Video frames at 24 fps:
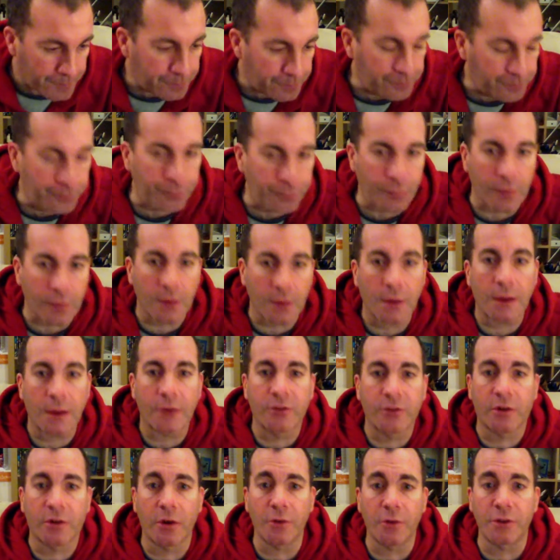It's
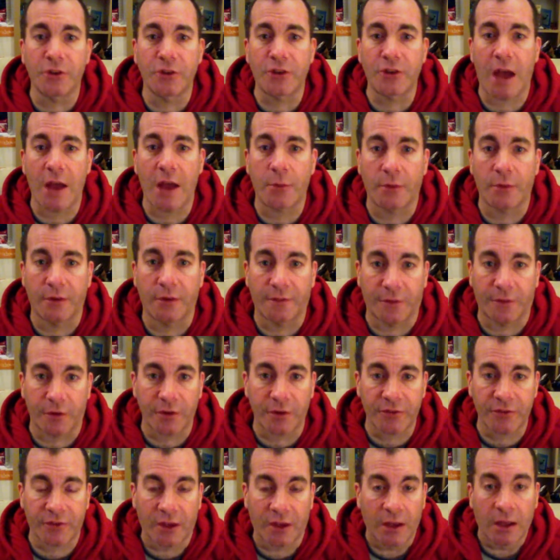currently January
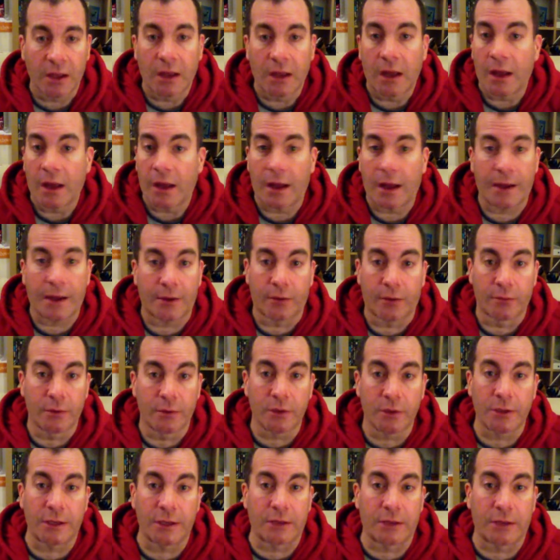1st. I had a
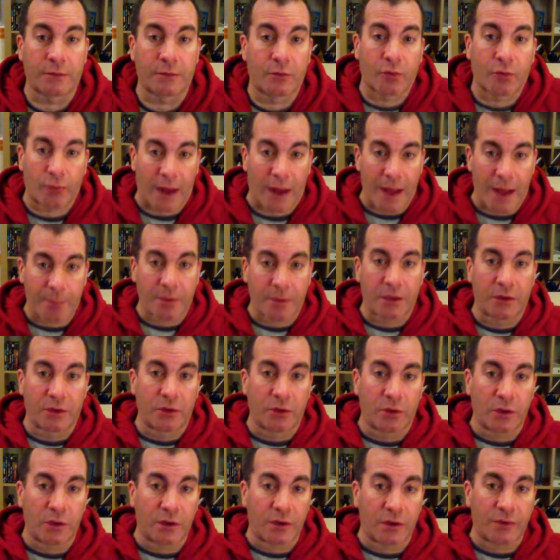really crappy New
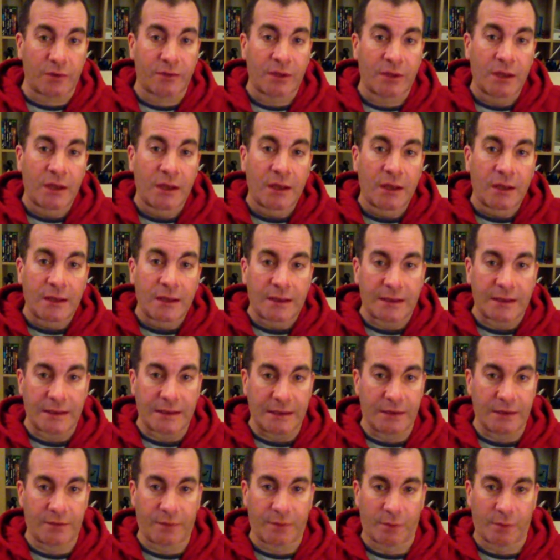Year's
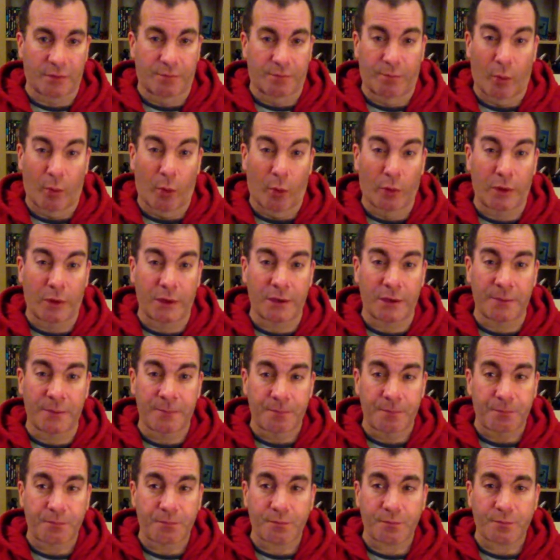Eve. It was boring.
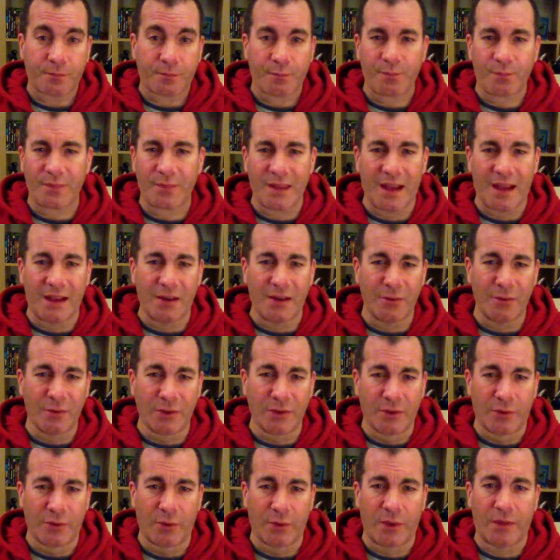I don't really
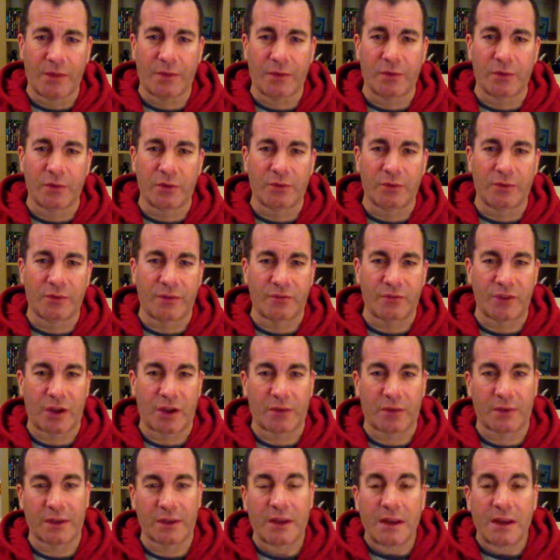do anything for New Year's Eve
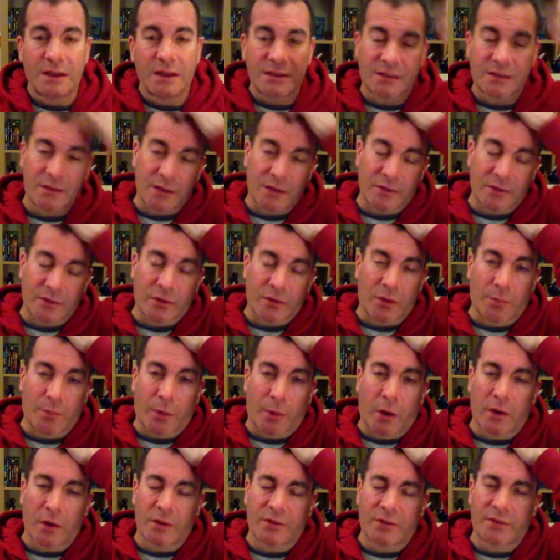generally. Sometimes I go to
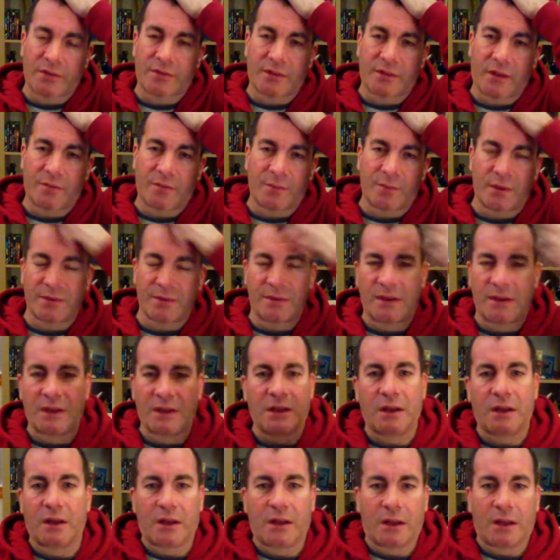parties and stuff, but
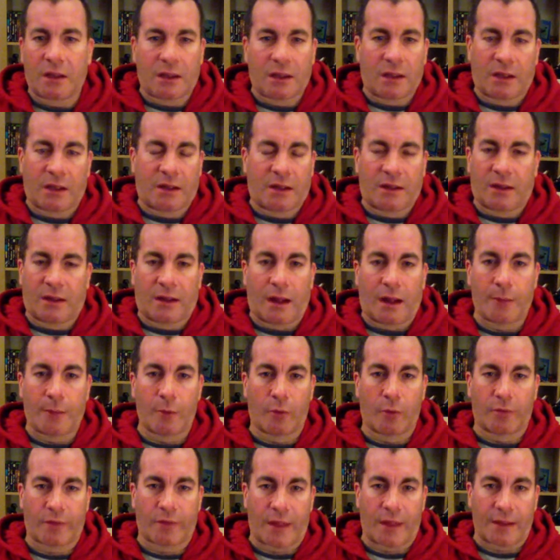I'm
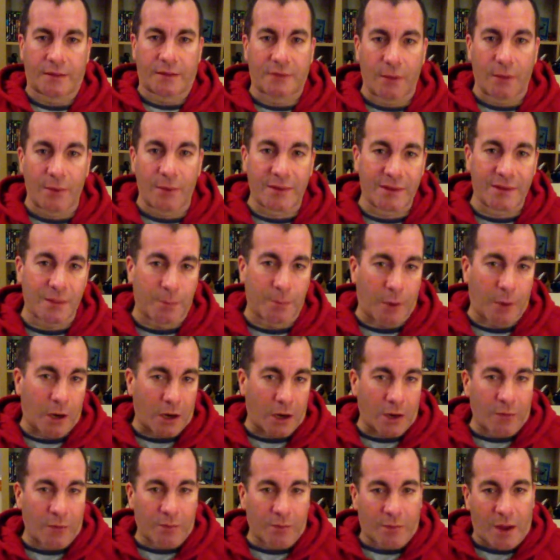over that. So I went to the
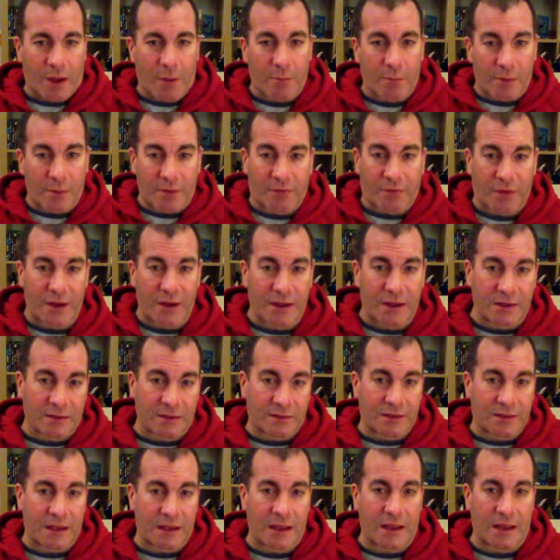bar with a couple of my
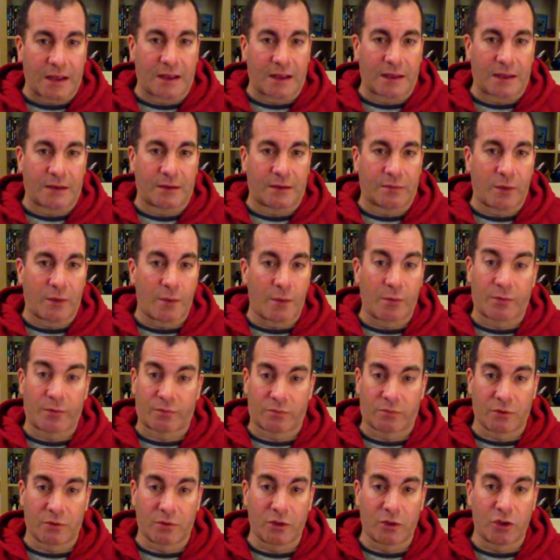friends, and one was
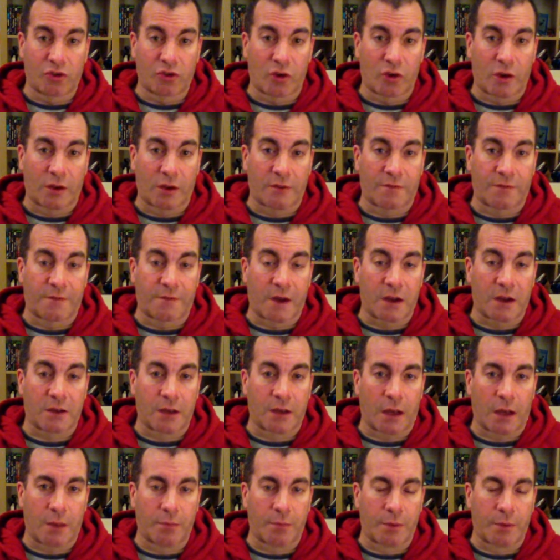really drunk and fucked
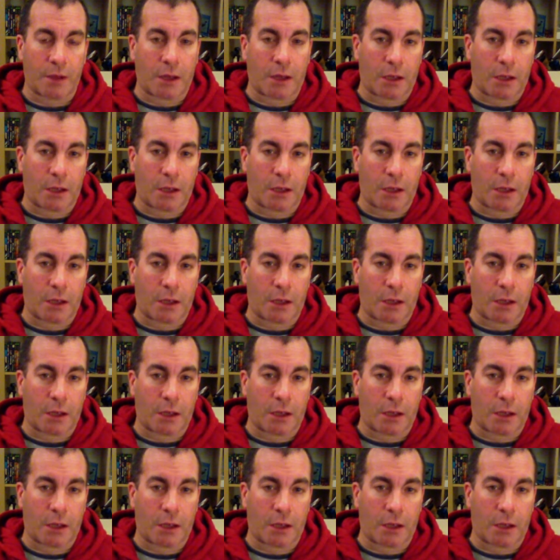up.